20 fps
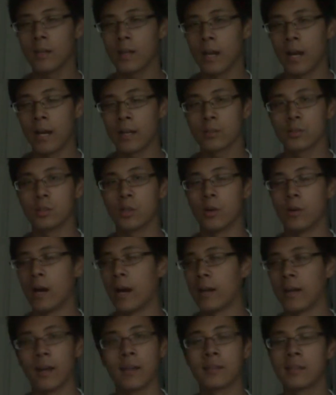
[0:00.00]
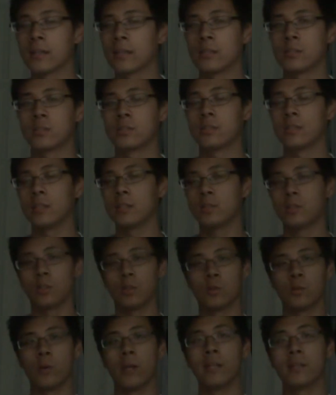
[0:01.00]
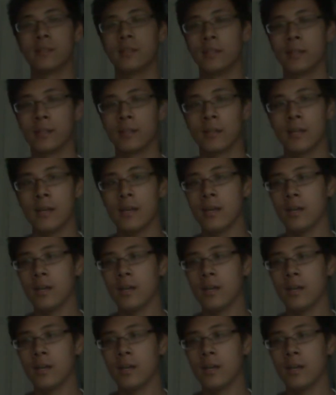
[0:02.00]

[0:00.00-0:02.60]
I don't know. I, I think it's it's a great thing.